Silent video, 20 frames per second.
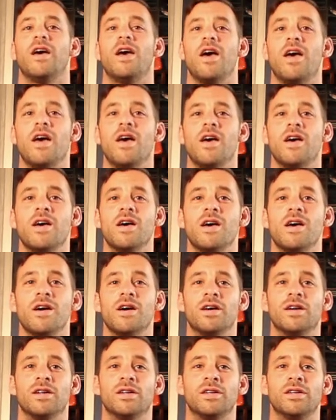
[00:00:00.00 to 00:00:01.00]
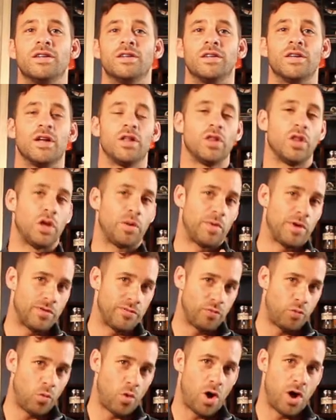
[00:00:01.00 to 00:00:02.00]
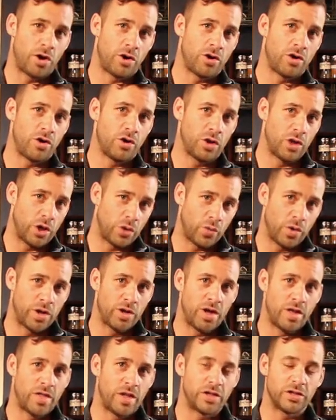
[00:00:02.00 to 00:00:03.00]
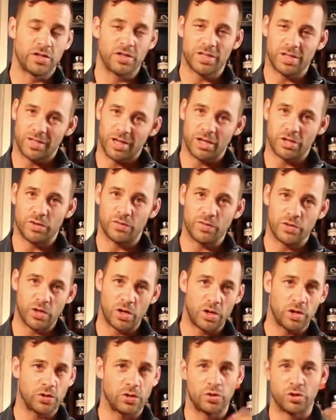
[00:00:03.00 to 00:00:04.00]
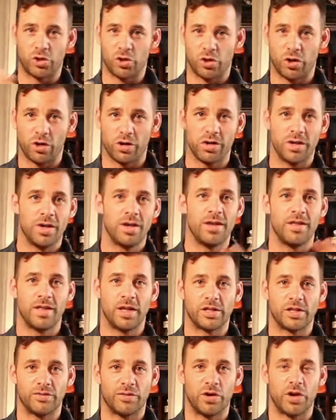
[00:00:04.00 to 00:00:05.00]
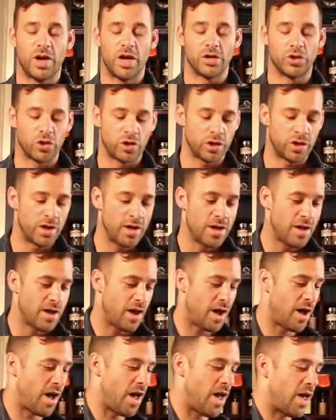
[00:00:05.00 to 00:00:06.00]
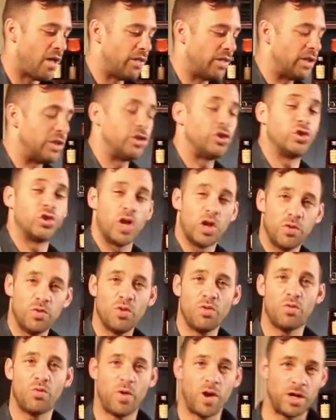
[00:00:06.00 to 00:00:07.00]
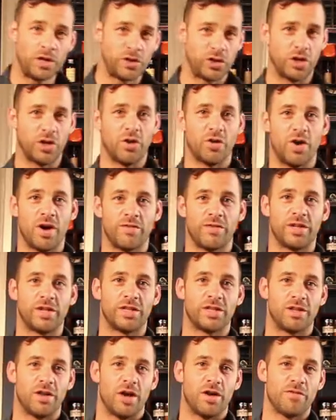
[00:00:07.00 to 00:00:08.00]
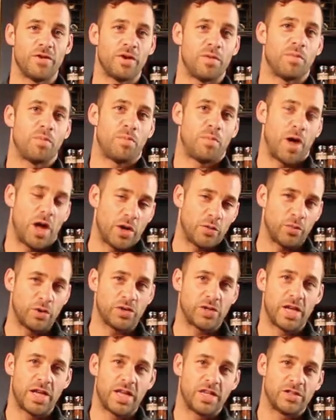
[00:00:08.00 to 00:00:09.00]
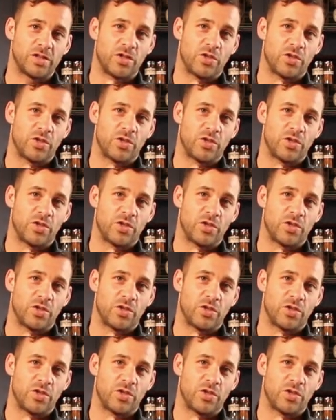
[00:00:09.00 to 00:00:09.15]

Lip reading: and a little bit of water or liquid, and then just a touch of salt or sugar. That's a variation. And the general ratio of a pâte brisée is